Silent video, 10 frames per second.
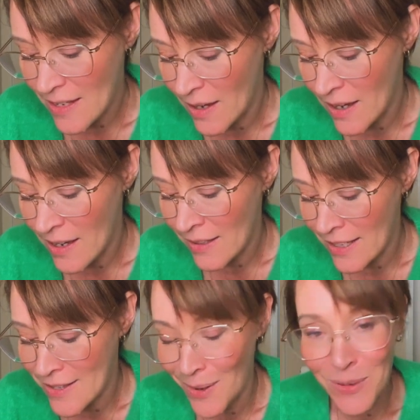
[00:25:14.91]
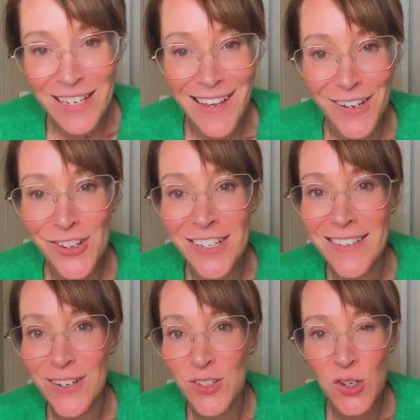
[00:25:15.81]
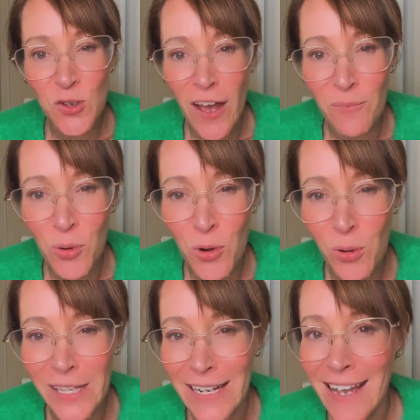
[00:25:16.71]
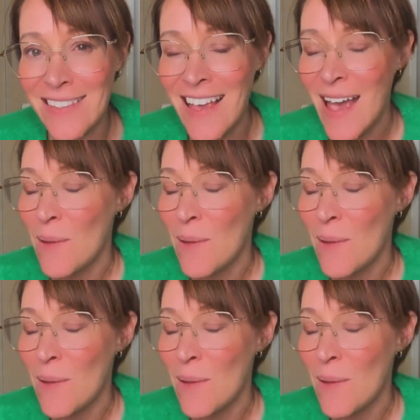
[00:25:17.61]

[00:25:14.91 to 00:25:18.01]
unless somebody's actually said to you have poor quality eggs.